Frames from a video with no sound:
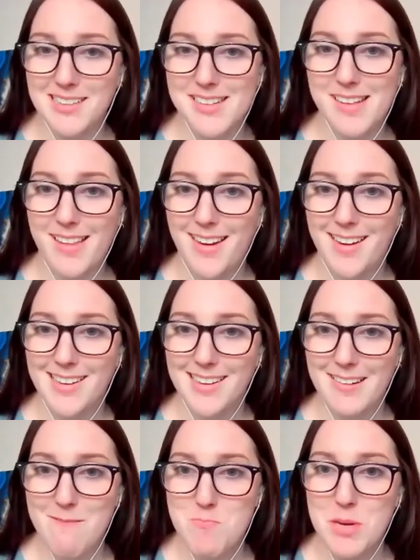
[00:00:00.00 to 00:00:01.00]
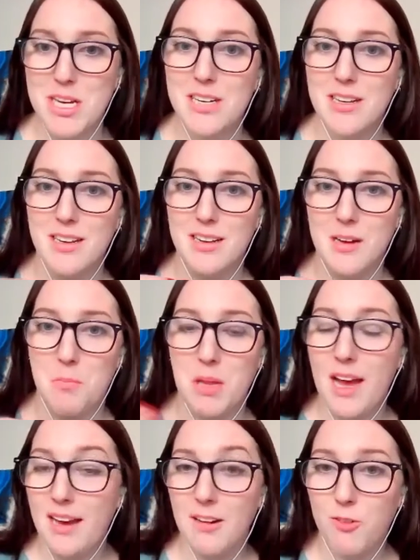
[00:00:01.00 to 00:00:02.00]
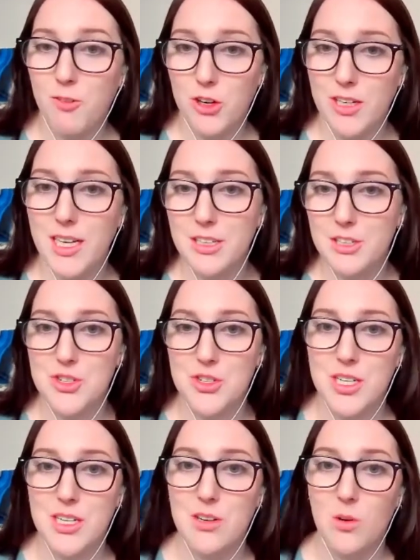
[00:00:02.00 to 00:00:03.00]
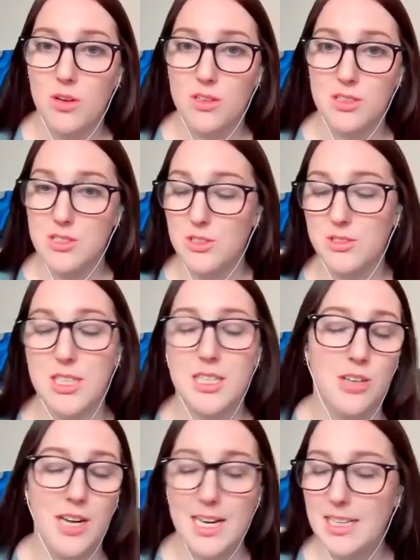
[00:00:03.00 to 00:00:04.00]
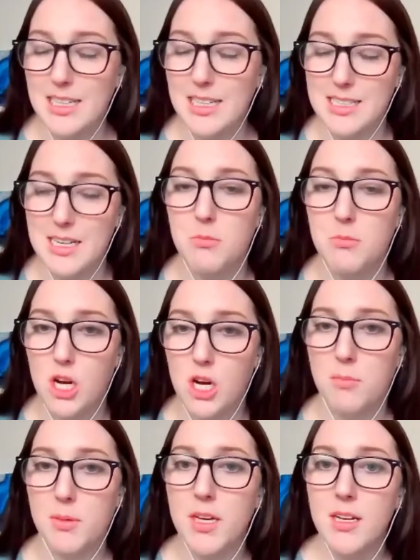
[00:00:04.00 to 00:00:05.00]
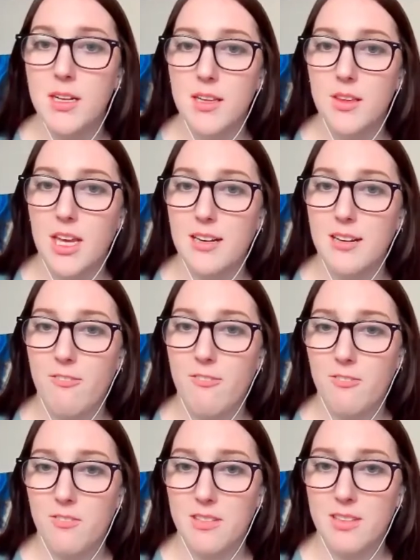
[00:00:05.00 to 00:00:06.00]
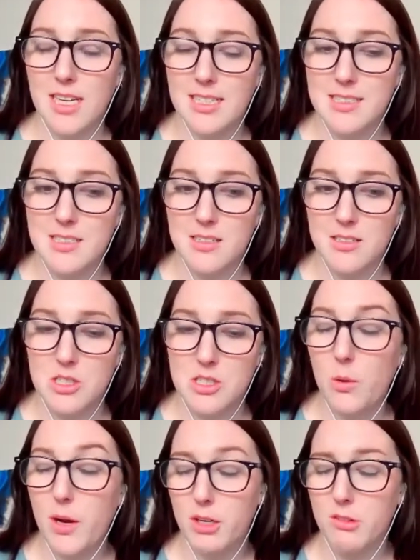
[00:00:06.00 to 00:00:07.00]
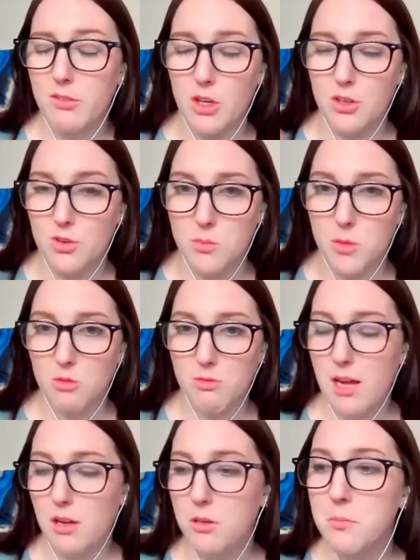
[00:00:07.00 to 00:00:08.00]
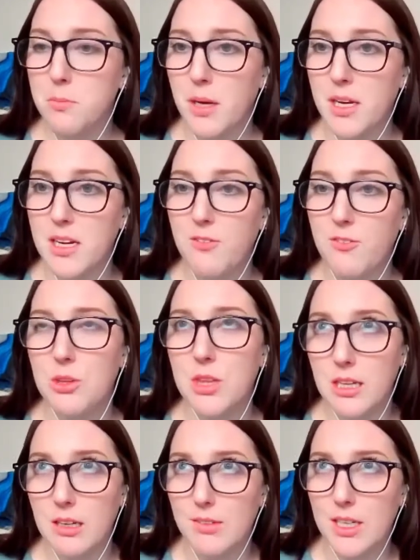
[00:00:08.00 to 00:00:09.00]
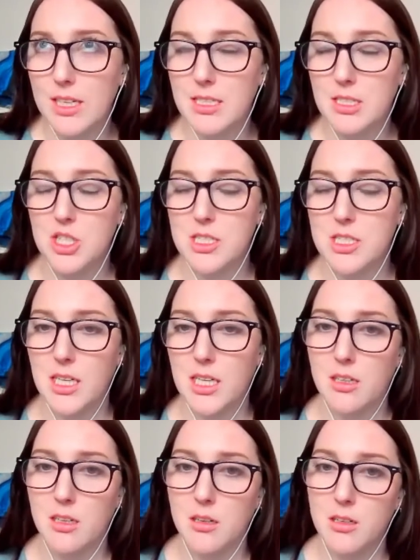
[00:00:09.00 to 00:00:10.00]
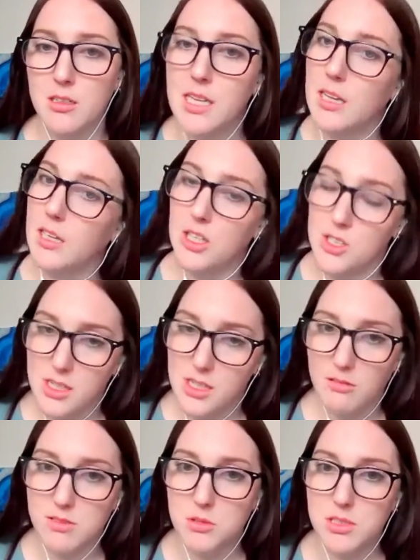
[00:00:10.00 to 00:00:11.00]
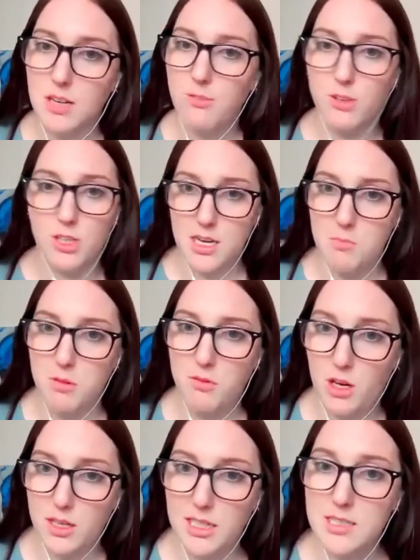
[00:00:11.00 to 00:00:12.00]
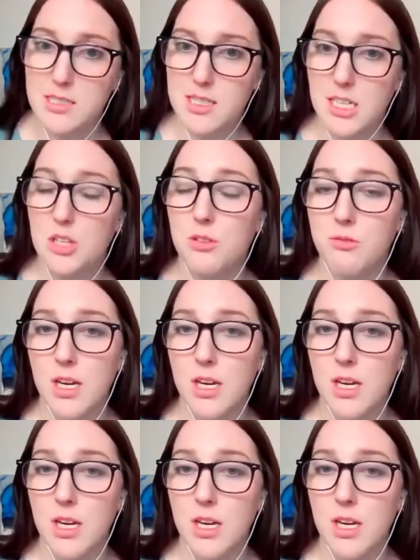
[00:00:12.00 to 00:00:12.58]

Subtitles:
to like be applying for an industry or consulting or anything type job that's so out of our normal realm. But if you think of it as just like selling yourself to a different type of audience that you've